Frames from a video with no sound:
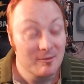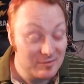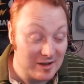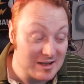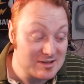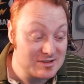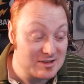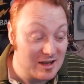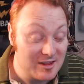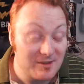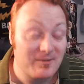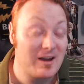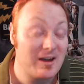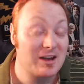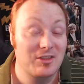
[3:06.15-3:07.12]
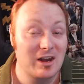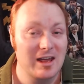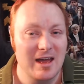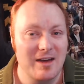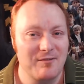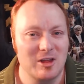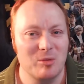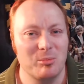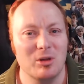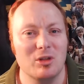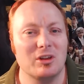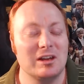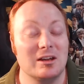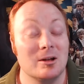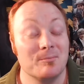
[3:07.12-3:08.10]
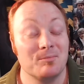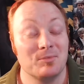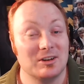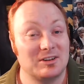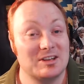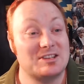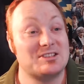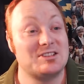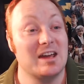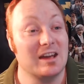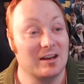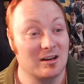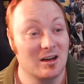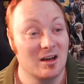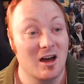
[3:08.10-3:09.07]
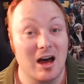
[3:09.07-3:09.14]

is the fact that I had the ability to sing.